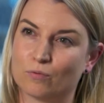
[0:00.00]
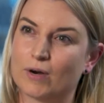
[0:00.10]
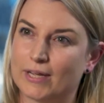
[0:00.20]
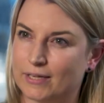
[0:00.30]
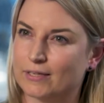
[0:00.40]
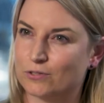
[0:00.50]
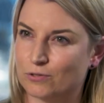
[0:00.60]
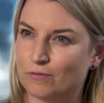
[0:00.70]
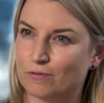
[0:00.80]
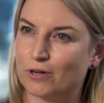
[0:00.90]
a
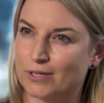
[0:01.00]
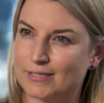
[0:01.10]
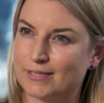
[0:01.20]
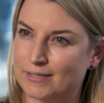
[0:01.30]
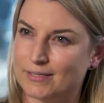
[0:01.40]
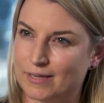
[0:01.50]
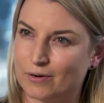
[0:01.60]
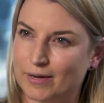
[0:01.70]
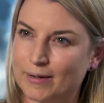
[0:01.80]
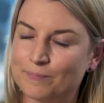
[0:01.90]
regulatory focus in this
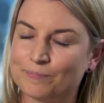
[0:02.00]
area.